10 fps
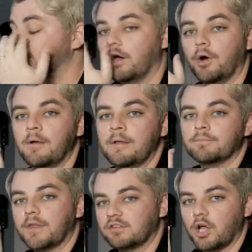So
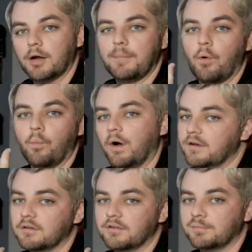let's talk about
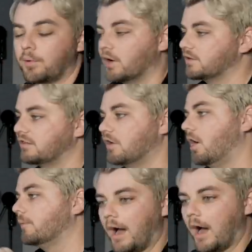what sparked the song.